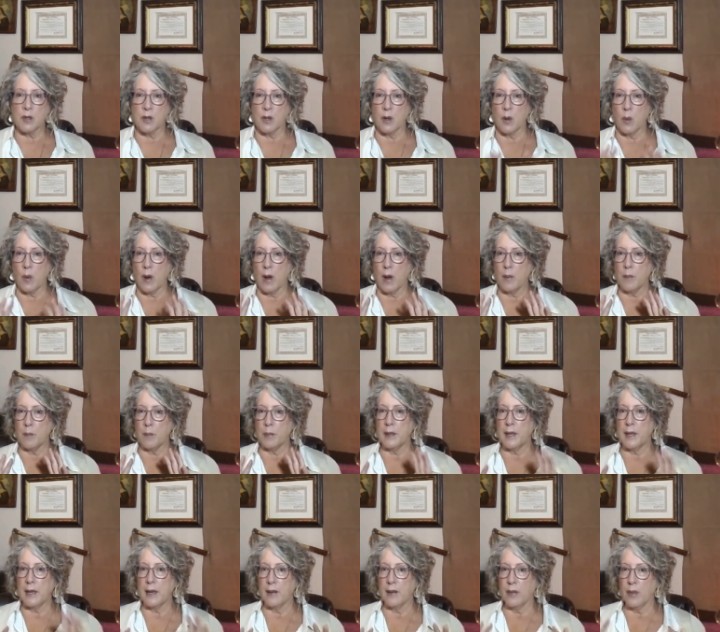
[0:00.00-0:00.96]
and go out and
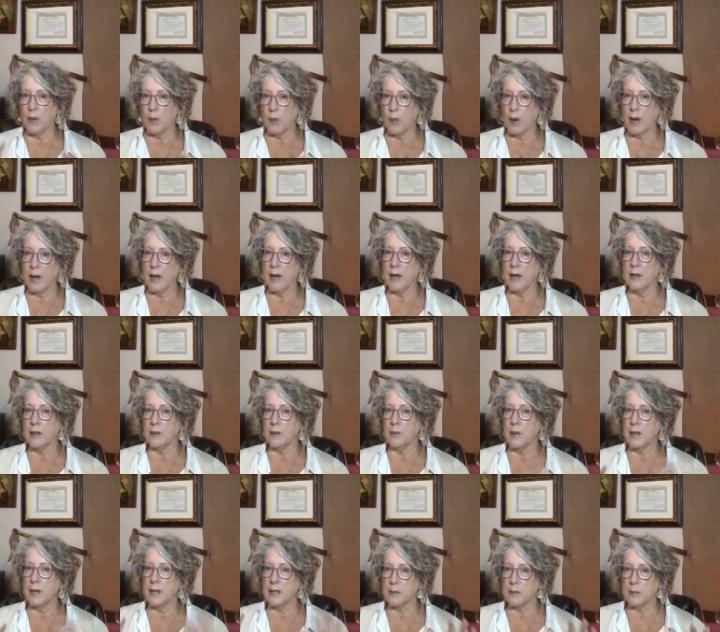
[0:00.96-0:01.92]
play in the rain and
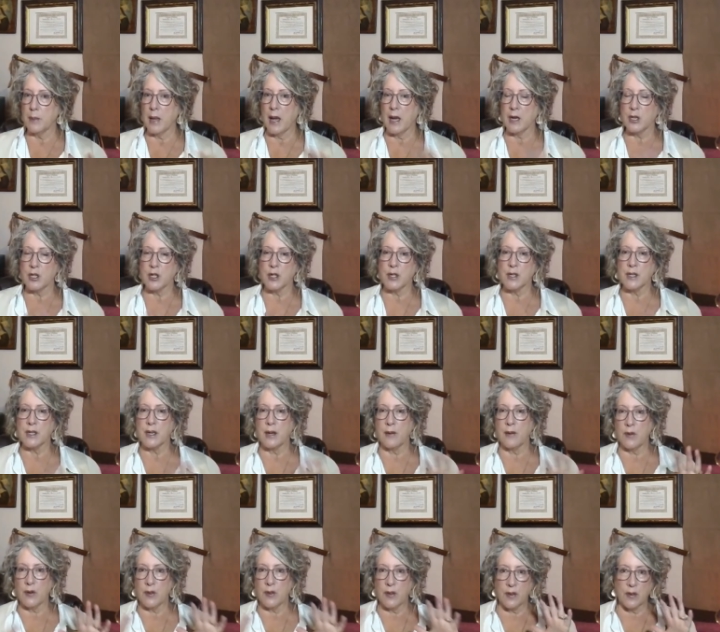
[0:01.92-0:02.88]
make splashes and
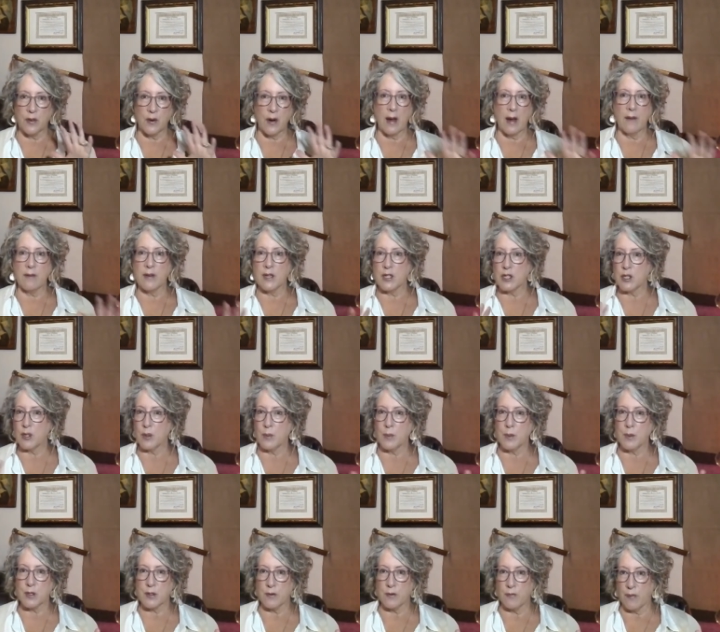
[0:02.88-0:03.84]
everything. They're having so
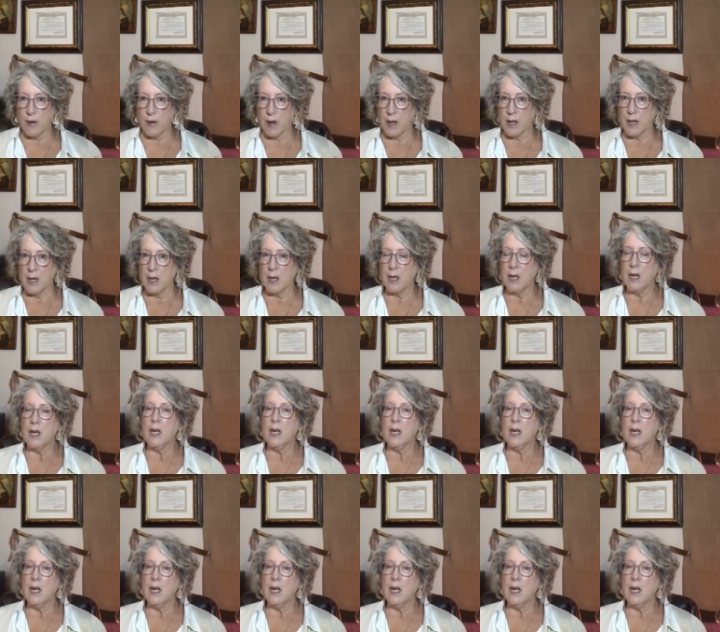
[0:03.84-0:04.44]
much fun.